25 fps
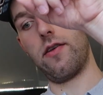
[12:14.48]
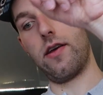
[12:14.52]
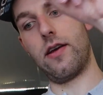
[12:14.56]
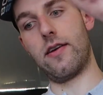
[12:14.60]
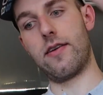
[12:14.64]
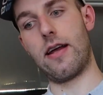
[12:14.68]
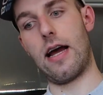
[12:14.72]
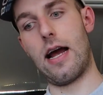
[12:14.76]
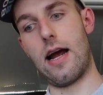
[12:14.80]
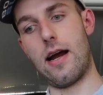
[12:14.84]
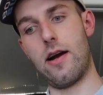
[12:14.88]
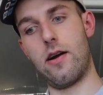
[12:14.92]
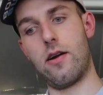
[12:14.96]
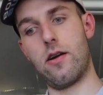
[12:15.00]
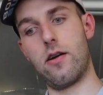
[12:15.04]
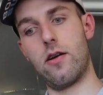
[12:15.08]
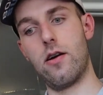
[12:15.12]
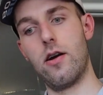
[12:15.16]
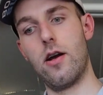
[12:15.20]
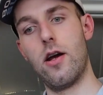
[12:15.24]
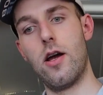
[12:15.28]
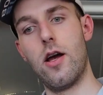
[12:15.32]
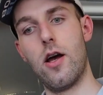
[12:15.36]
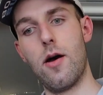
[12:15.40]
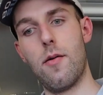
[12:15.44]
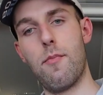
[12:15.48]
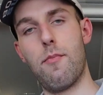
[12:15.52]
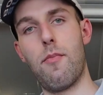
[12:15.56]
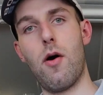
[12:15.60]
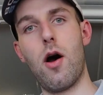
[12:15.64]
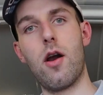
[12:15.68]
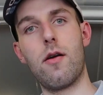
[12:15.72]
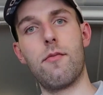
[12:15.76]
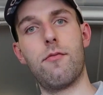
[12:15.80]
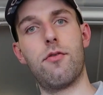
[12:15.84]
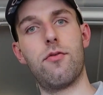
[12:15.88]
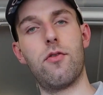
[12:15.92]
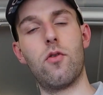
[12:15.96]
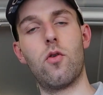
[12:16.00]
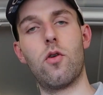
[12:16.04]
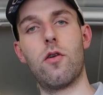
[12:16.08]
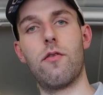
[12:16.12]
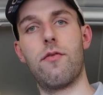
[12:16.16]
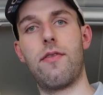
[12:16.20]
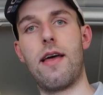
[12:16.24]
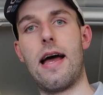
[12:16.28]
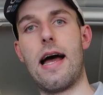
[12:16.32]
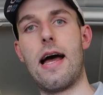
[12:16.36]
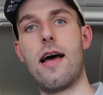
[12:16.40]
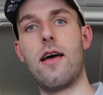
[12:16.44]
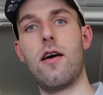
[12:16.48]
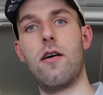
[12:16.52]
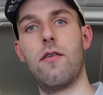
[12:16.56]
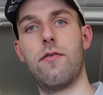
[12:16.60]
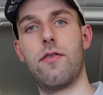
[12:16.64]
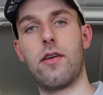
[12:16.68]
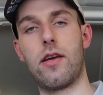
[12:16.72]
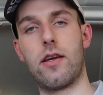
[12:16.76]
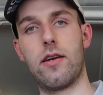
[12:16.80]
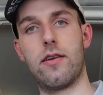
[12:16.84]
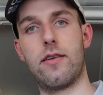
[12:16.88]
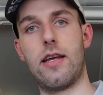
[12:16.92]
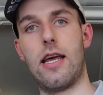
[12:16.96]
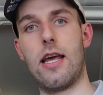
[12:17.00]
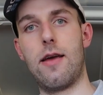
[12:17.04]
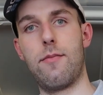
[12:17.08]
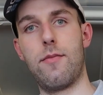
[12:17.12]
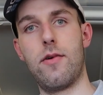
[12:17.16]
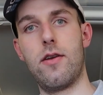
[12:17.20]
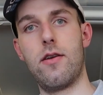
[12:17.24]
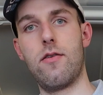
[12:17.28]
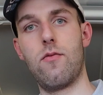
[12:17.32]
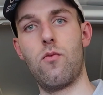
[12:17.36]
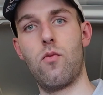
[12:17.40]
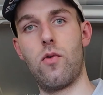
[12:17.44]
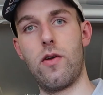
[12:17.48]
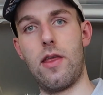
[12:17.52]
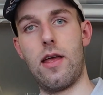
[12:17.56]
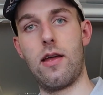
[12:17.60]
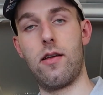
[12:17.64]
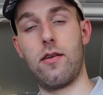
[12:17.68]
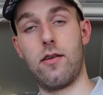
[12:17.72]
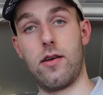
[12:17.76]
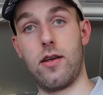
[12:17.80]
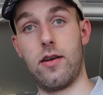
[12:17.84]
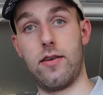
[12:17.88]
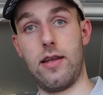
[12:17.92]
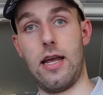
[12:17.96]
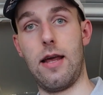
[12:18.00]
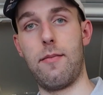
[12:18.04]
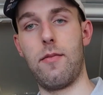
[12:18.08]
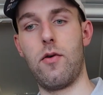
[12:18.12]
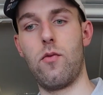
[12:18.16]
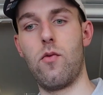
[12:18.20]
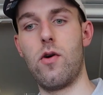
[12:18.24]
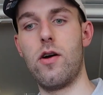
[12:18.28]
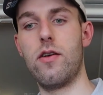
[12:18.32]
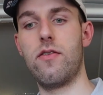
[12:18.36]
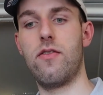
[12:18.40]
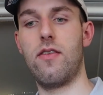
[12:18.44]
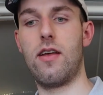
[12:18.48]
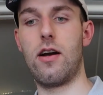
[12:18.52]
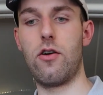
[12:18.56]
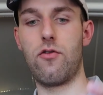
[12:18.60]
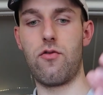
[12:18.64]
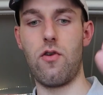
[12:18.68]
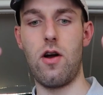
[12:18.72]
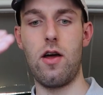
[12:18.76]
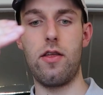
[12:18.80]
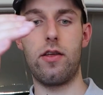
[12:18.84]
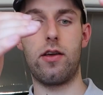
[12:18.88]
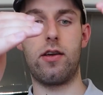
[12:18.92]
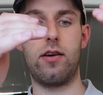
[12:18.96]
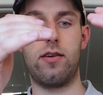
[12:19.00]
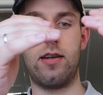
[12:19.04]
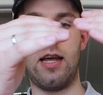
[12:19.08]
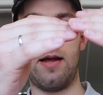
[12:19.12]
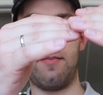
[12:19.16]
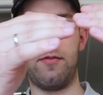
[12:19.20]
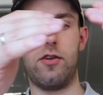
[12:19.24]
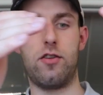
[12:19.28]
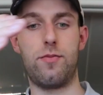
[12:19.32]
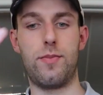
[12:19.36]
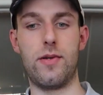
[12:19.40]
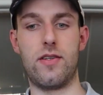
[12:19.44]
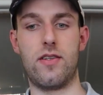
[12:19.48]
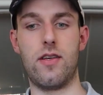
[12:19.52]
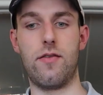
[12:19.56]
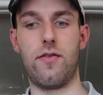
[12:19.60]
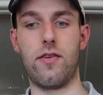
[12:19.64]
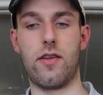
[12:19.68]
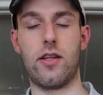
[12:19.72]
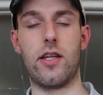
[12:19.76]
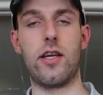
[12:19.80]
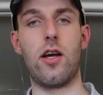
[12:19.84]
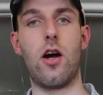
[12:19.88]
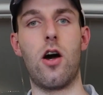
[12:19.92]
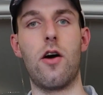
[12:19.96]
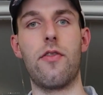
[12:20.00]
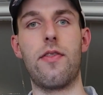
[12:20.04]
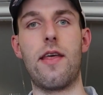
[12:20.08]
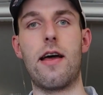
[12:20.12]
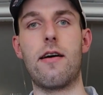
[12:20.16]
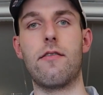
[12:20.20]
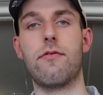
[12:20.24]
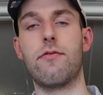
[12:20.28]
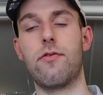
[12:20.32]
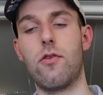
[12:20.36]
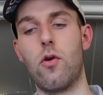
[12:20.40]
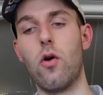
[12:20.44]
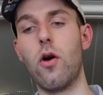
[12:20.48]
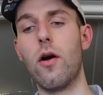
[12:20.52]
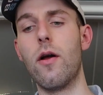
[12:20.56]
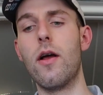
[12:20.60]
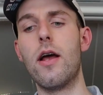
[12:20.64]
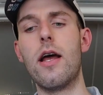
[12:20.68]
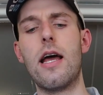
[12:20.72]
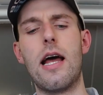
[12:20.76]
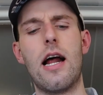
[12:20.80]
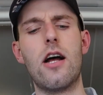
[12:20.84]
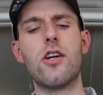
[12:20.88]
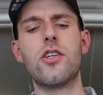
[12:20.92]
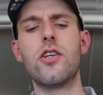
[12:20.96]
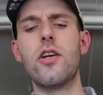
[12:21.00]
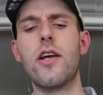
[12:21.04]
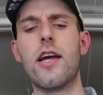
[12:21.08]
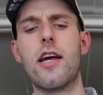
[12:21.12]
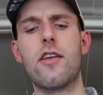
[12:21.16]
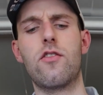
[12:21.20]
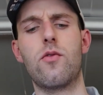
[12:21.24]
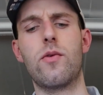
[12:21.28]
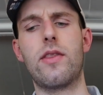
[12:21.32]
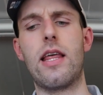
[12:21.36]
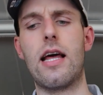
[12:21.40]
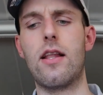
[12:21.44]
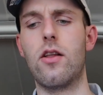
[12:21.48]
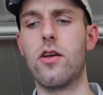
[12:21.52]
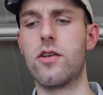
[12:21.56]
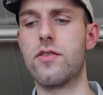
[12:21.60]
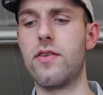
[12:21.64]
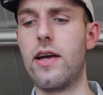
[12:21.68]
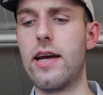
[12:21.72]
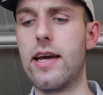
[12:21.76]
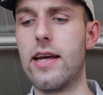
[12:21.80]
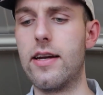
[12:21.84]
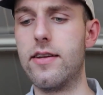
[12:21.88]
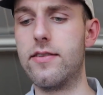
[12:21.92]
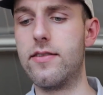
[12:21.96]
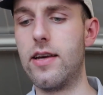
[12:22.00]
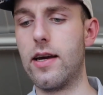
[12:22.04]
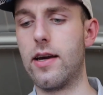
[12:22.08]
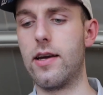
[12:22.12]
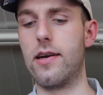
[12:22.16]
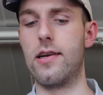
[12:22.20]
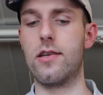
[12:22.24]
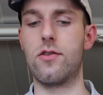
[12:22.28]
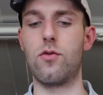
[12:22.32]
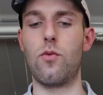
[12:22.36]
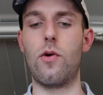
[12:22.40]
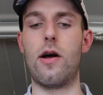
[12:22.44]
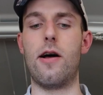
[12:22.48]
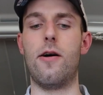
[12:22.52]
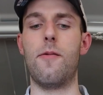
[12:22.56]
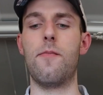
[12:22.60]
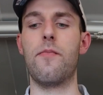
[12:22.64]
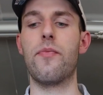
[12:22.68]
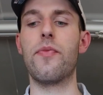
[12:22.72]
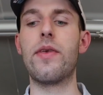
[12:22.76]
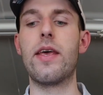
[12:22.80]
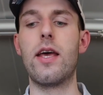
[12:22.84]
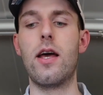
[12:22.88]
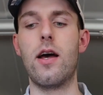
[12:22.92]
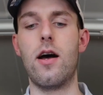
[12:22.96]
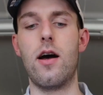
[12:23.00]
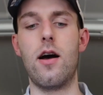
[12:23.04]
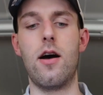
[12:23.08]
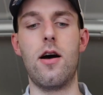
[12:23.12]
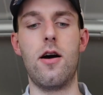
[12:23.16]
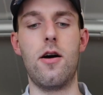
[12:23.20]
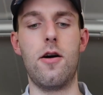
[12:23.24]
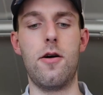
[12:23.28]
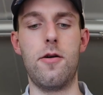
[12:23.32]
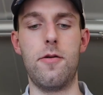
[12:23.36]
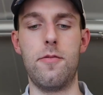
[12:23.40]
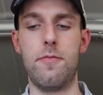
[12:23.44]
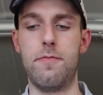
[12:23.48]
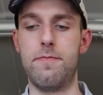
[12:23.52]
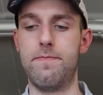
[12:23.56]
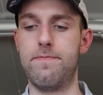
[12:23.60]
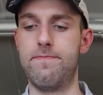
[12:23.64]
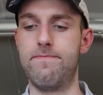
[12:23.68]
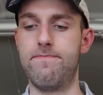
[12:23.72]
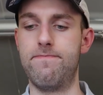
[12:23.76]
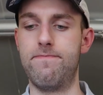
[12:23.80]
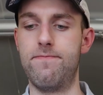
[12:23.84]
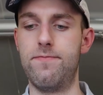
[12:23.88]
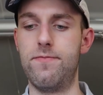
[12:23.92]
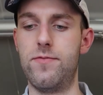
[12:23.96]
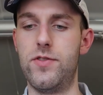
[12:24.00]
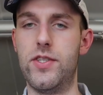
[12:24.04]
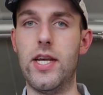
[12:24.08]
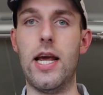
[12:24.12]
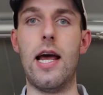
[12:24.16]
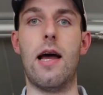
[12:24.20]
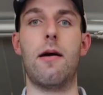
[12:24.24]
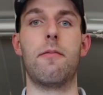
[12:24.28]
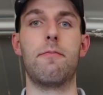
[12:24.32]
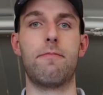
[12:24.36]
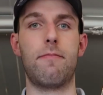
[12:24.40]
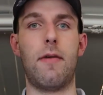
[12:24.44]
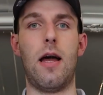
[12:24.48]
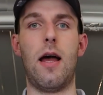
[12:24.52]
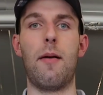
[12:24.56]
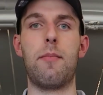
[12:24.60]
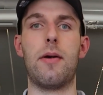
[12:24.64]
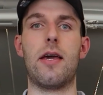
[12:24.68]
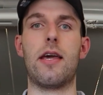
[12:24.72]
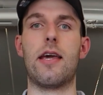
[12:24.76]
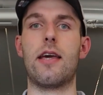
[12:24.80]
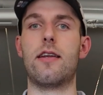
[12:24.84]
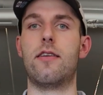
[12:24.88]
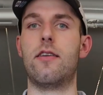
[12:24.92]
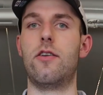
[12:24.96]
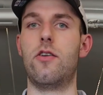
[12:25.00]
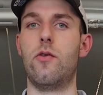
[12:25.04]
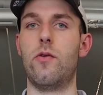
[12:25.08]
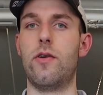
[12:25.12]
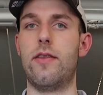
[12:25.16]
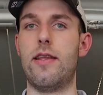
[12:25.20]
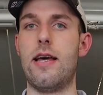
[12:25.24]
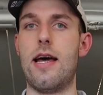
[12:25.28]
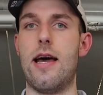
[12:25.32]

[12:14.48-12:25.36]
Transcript: the entire bottom floor of the containment, where the containment was, and then I'll draw the containment specifically on that floor. I'll show you guys what that looks like in a second as well. So yeah, I'm gonna get to doing